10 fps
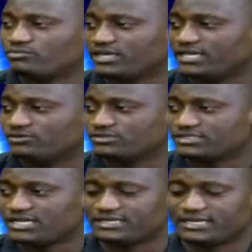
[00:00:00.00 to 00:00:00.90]
there in
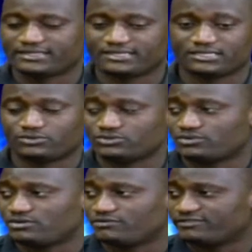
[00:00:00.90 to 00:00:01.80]
Ostanda. I think he
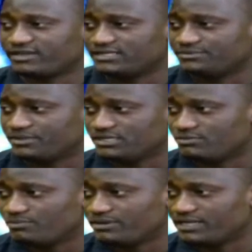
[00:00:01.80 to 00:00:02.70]
was one of their
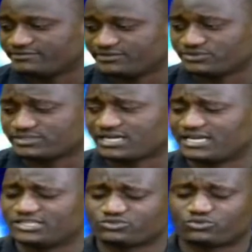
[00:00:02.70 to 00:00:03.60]
dependable players. Fashion
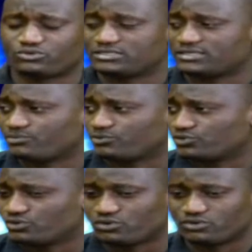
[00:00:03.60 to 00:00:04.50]
Sakala scored some
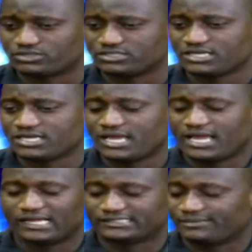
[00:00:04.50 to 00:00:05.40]
crucial goals,
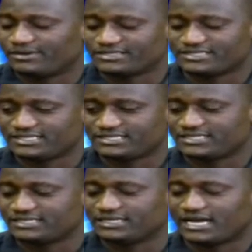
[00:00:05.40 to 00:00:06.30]
some
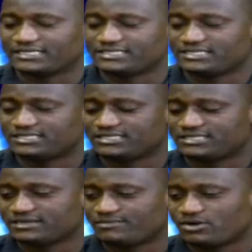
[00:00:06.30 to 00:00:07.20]
assists.
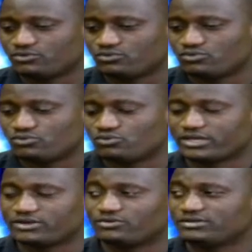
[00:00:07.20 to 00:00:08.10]
He's someone
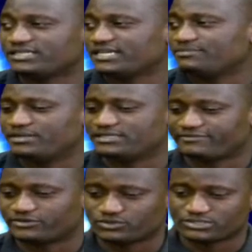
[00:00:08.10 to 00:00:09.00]
who can only get
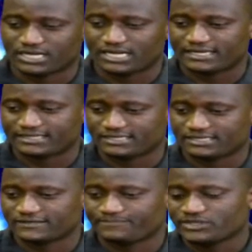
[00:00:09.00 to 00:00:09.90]
better. Fashion Sakala. I
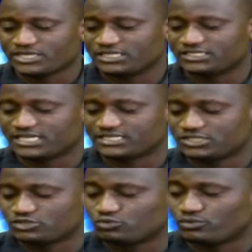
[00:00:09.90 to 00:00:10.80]
think he
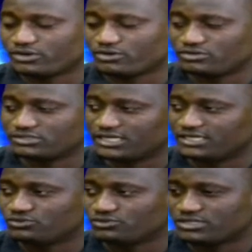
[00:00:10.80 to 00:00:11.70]
just needs to work on a
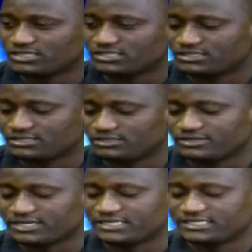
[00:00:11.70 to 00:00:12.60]
little things
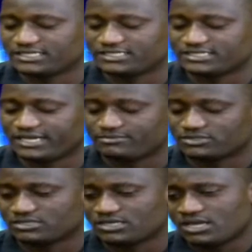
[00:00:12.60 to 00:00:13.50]
regarding his
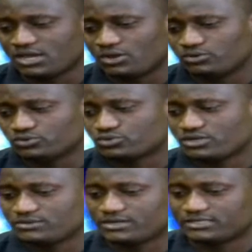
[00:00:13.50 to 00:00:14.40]
games. You saw
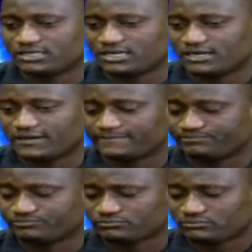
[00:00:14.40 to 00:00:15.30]
him at
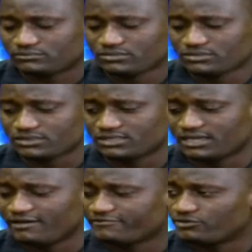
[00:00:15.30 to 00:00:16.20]

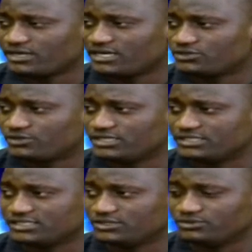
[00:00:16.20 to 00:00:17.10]
the AFCON
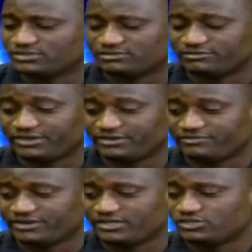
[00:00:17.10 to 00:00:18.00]
Under-20. He was very,
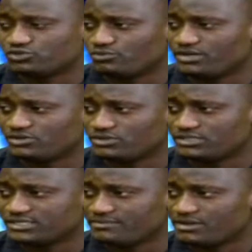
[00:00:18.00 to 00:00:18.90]
very instrumental
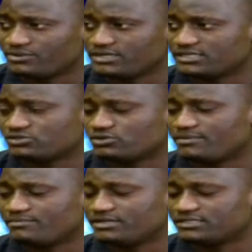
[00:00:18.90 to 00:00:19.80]
in Zambia winning the
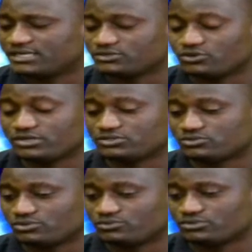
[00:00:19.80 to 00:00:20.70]
tournament and going
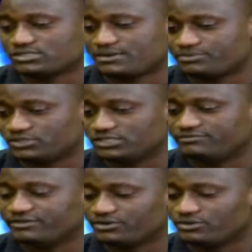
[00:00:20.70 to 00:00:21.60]
to the World Cup. We
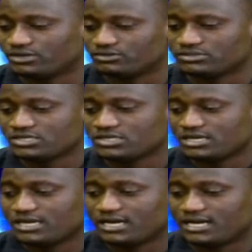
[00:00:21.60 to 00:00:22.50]
did very well.
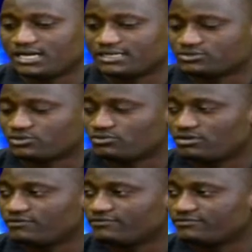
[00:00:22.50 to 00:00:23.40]
Scored
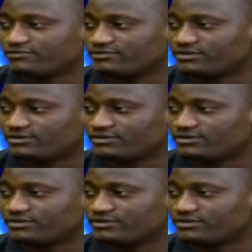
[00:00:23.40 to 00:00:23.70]
one of